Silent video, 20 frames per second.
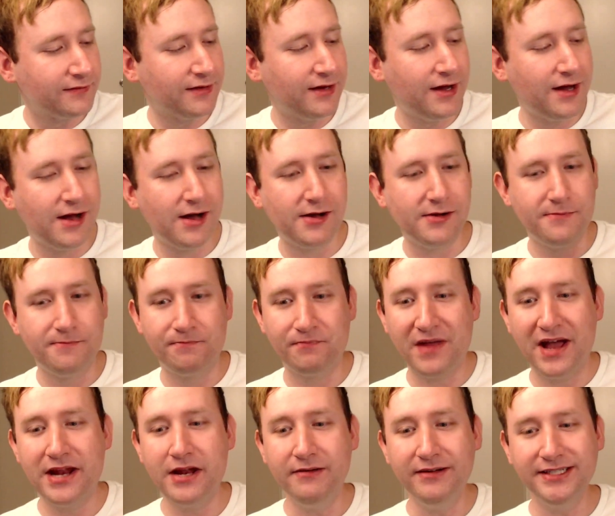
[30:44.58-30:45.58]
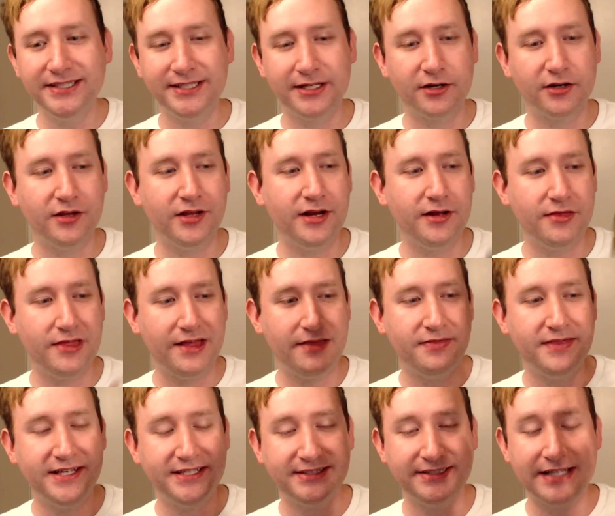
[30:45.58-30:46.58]
I know I said earlier that
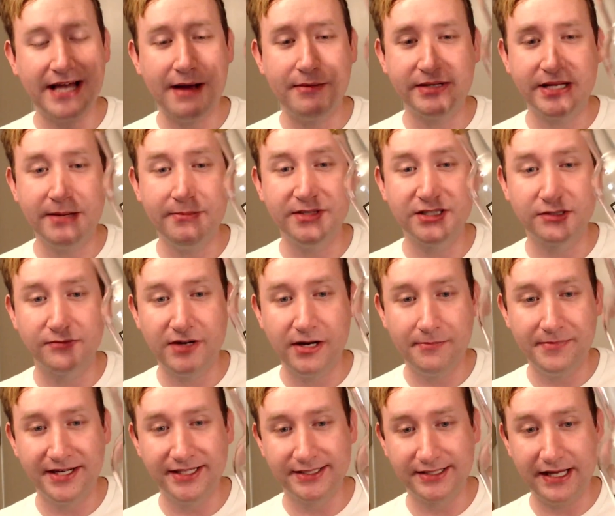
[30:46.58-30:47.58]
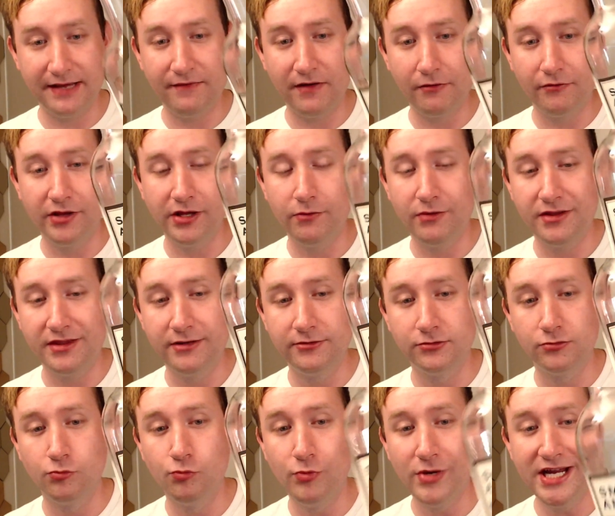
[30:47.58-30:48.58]
this, I would keep this around because if I really want those
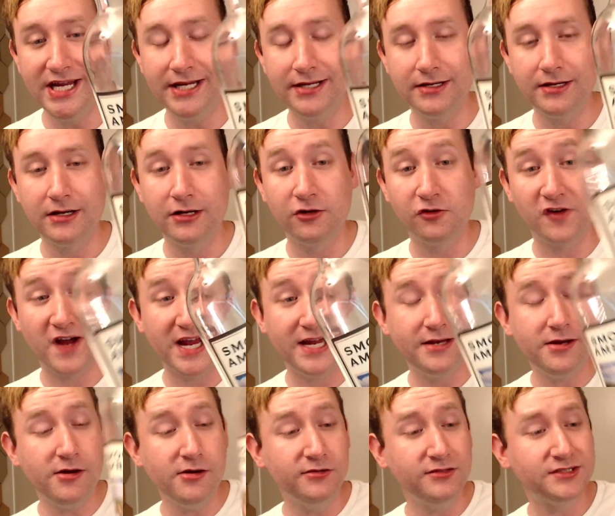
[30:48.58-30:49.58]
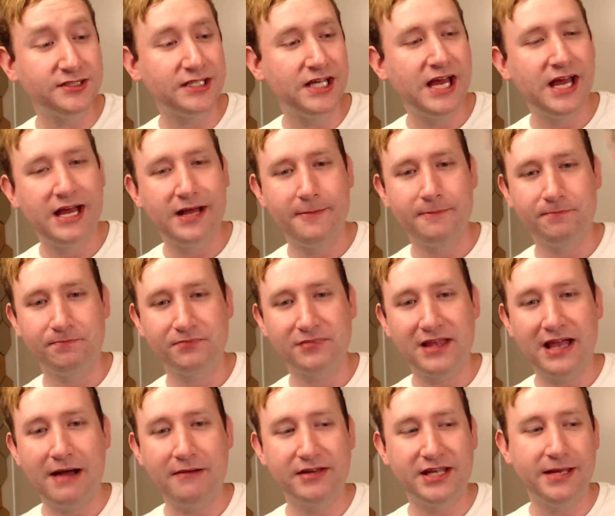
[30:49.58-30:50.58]
wheat grain notes,
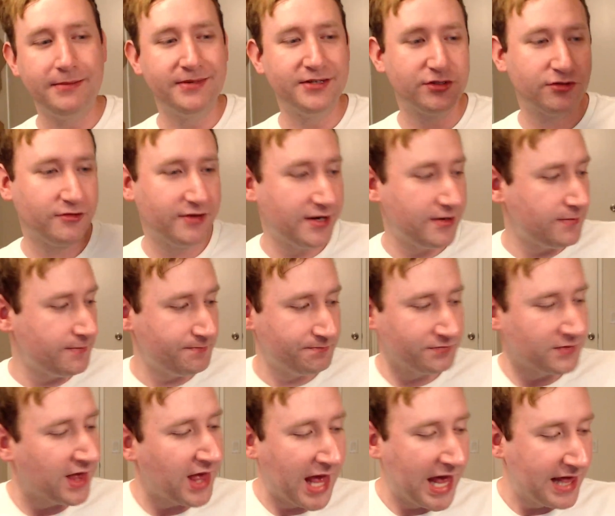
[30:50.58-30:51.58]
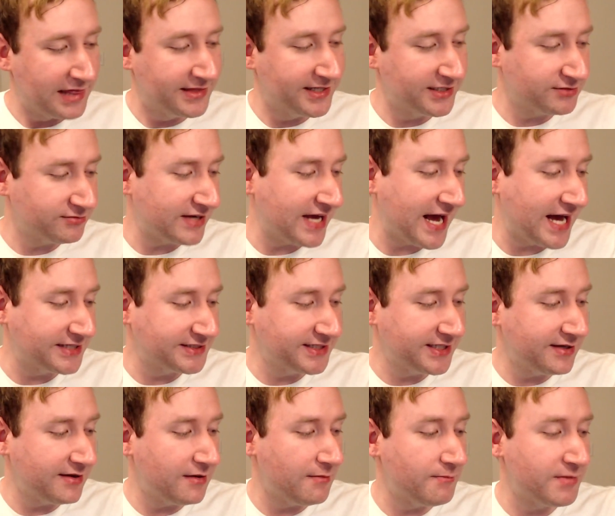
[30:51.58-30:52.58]
I would keep this one around. This one has
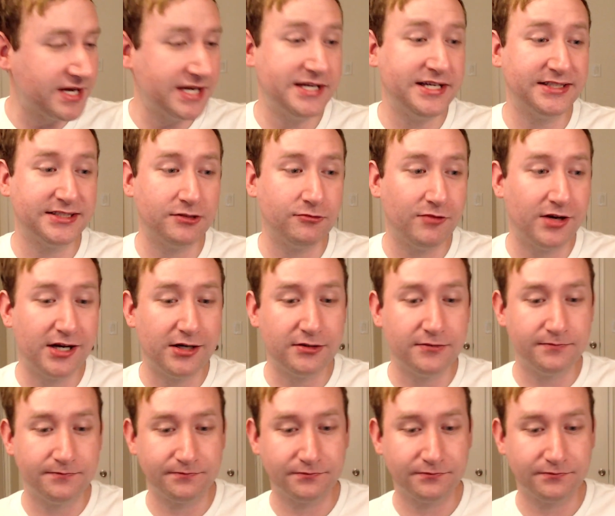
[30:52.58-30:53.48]
it, but it does it well.